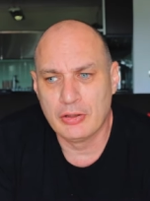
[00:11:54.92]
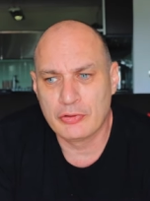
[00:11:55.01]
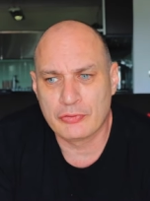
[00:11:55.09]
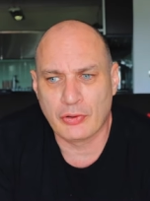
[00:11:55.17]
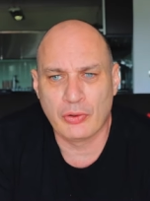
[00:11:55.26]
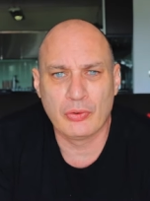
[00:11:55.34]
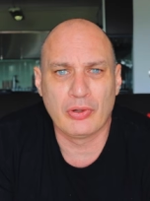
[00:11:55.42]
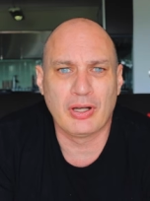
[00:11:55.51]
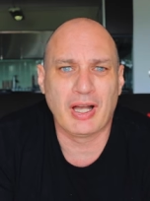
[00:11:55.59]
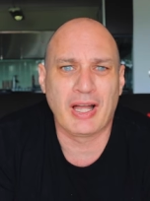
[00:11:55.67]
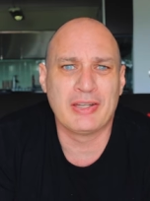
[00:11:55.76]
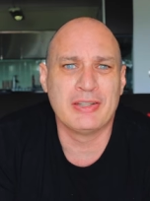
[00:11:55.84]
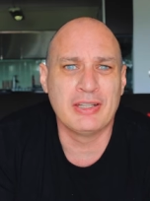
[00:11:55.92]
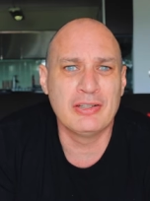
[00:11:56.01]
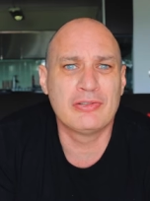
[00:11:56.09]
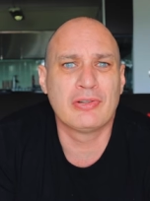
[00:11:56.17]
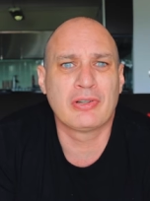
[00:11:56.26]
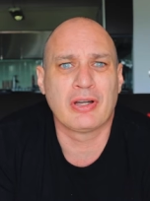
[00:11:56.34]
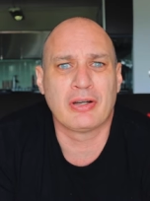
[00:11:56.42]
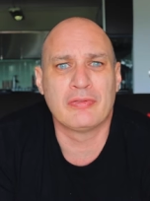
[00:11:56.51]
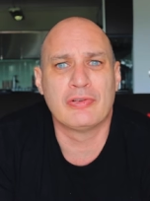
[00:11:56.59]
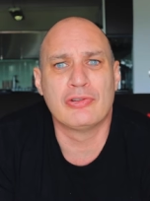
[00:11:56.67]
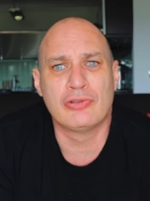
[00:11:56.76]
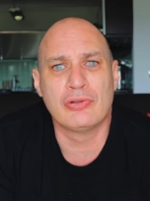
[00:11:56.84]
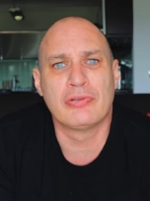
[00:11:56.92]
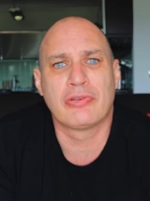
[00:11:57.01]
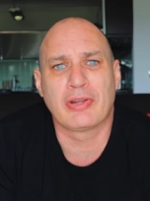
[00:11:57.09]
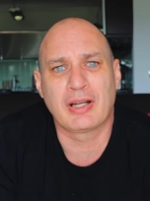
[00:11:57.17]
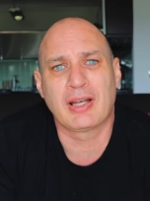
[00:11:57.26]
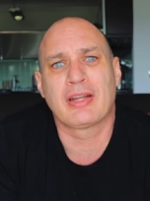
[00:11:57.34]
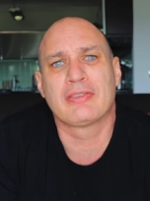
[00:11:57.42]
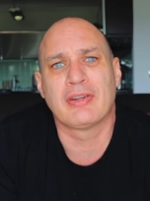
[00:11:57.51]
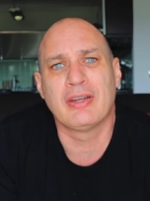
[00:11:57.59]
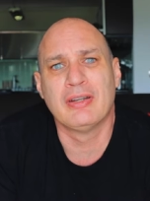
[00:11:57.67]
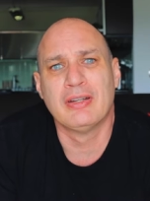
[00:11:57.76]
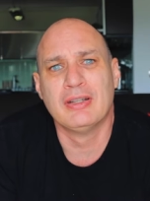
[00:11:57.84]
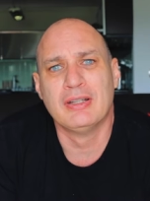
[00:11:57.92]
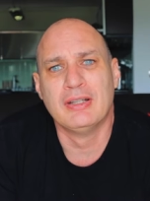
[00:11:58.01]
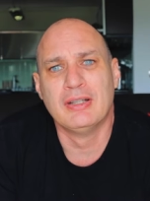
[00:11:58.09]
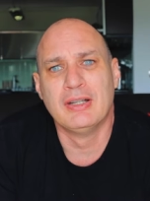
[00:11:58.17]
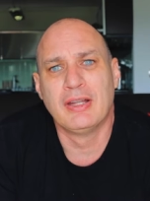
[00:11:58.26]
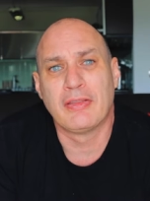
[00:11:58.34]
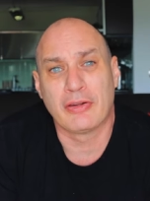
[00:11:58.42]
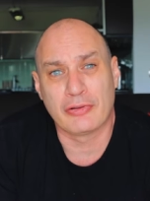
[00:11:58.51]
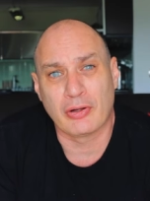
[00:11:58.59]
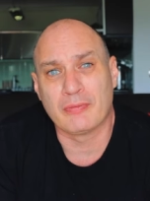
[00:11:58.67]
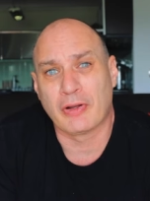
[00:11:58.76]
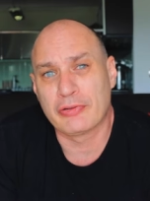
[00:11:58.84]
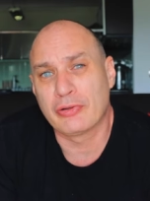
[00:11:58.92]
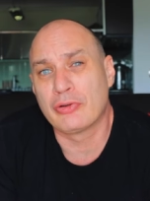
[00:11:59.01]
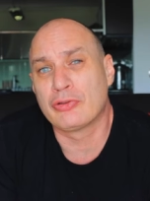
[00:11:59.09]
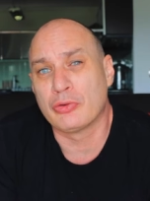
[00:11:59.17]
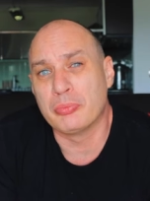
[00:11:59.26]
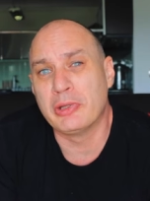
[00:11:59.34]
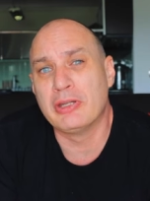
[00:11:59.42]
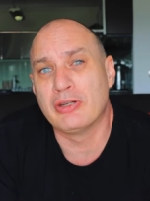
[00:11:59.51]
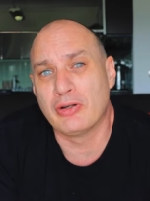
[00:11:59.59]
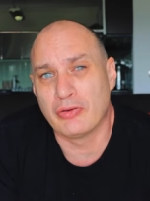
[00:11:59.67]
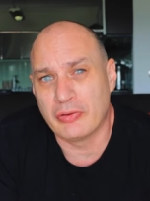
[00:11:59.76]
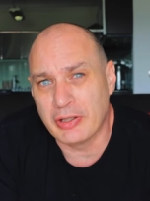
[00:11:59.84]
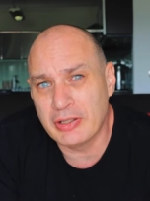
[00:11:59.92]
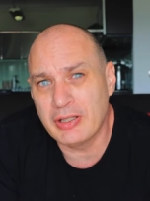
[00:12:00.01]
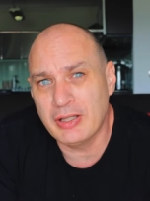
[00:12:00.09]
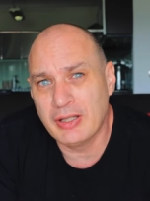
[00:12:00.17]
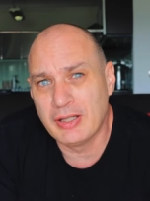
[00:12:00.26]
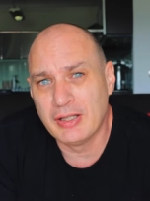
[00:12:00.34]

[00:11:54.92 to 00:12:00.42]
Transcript: So I need to kind of reduce the clutter that's on my social media already